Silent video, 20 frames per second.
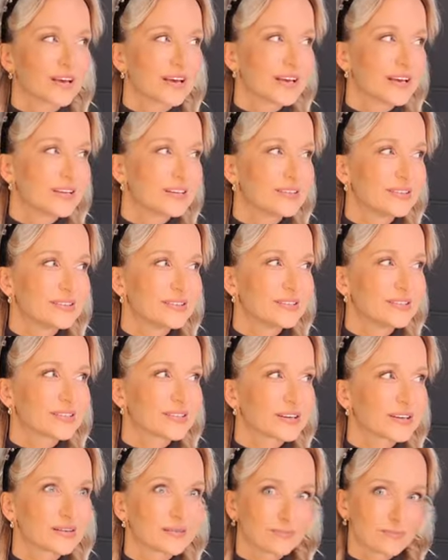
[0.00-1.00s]
and
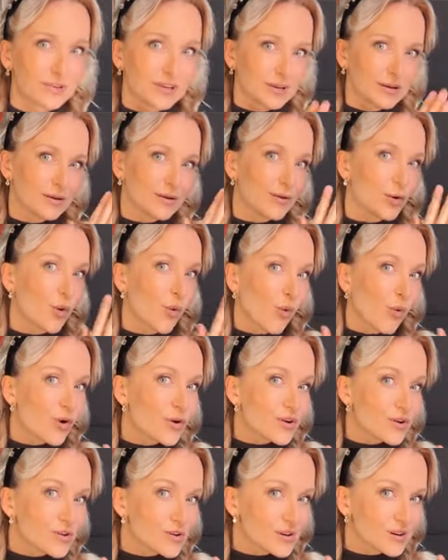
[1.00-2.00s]

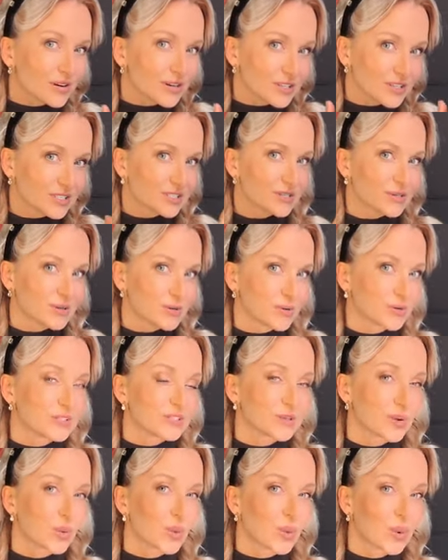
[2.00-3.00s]
corners, you know,
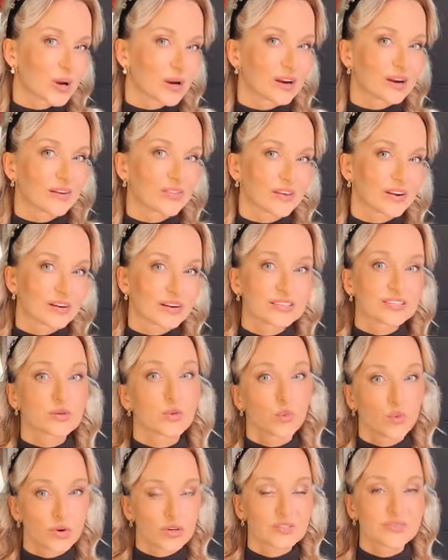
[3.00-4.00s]
somewhere there is
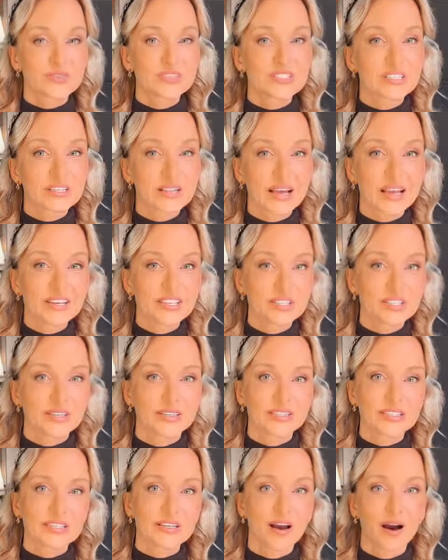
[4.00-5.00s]
a worse
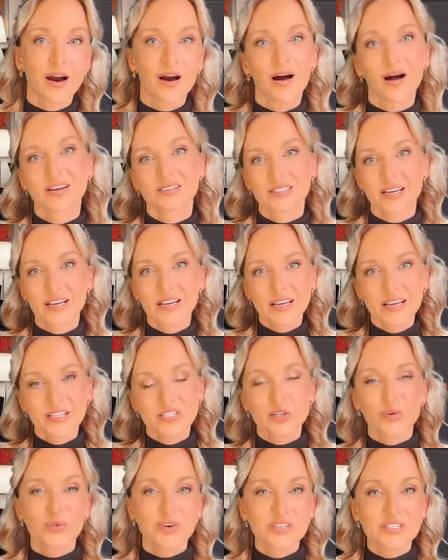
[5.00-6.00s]
ventilation. It's harder
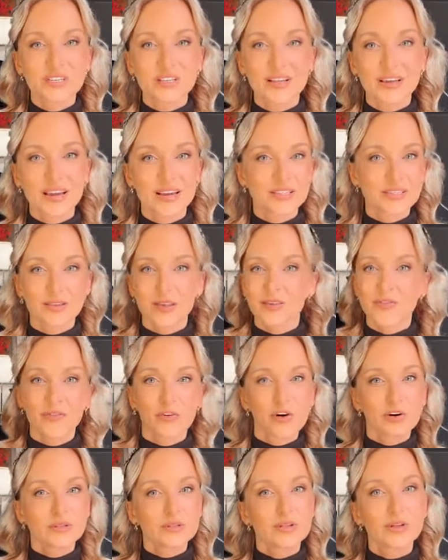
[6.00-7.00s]
to ventilate
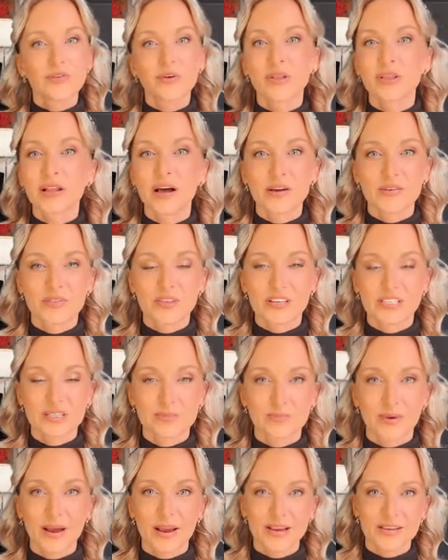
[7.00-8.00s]
the larger
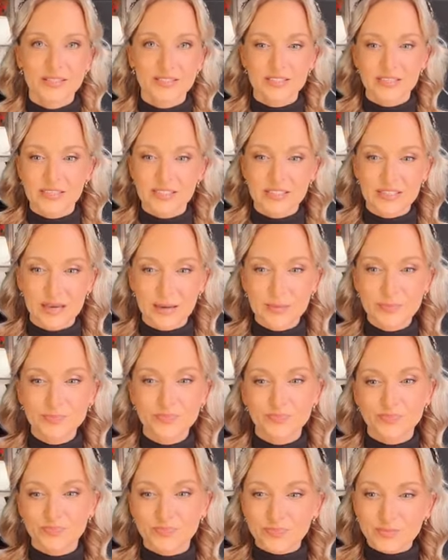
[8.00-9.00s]
spaces, yeah.